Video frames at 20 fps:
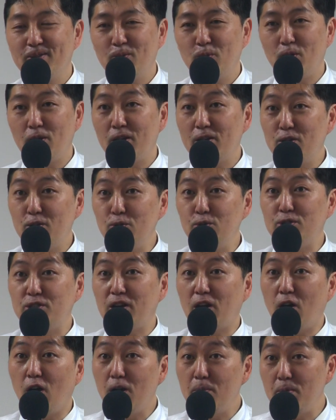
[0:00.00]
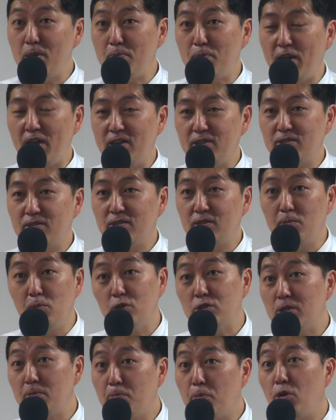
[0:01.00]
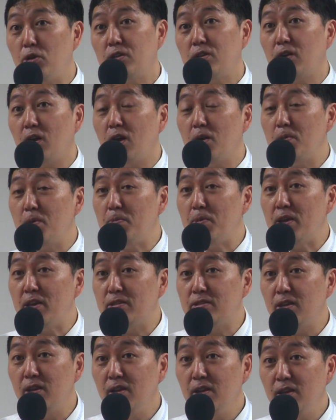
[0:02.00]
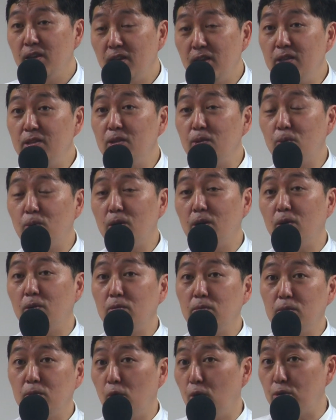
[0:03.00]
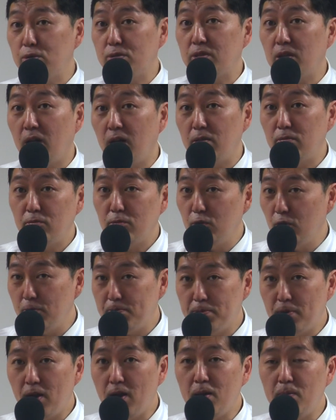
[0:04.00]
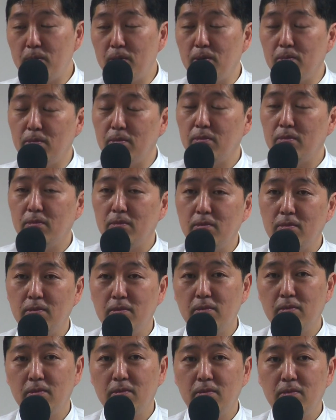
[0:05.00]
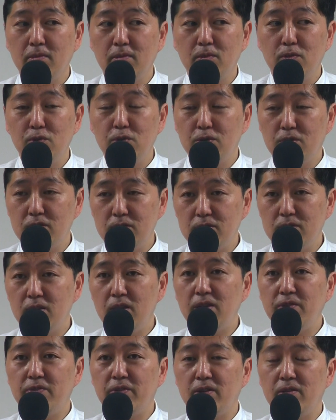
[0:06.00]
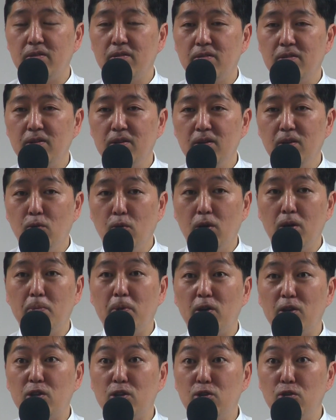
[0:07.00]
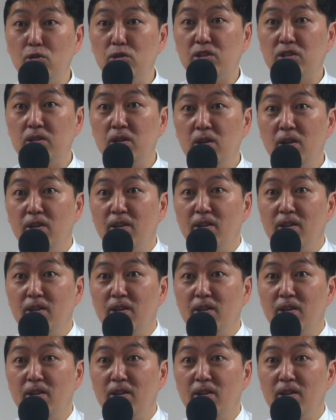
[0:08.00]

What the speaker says: or a huge army base, the most important army base in the world, Osan. No problem. You can save it. What about huge